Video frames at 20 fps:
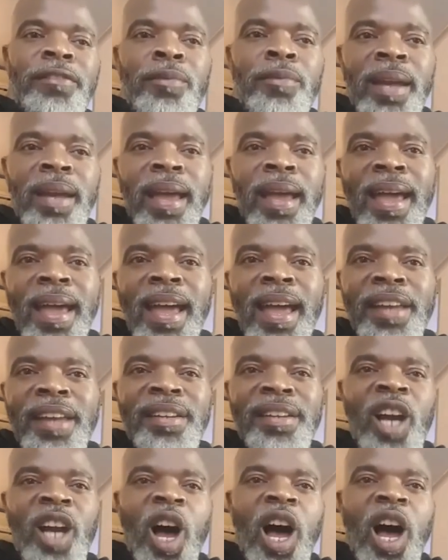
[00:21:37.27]
we
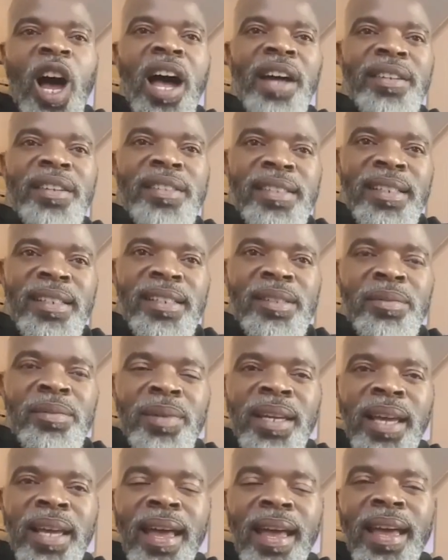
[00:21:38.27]
had guns and
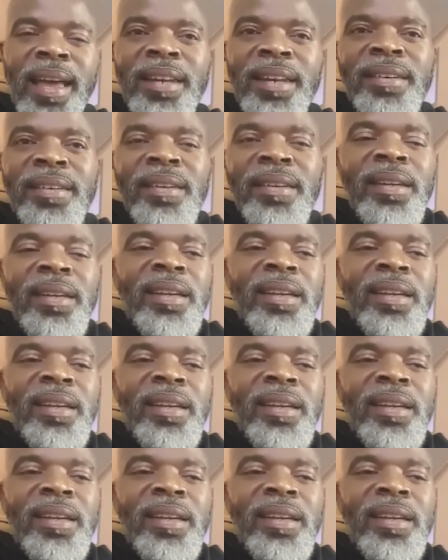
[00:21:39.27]
we had,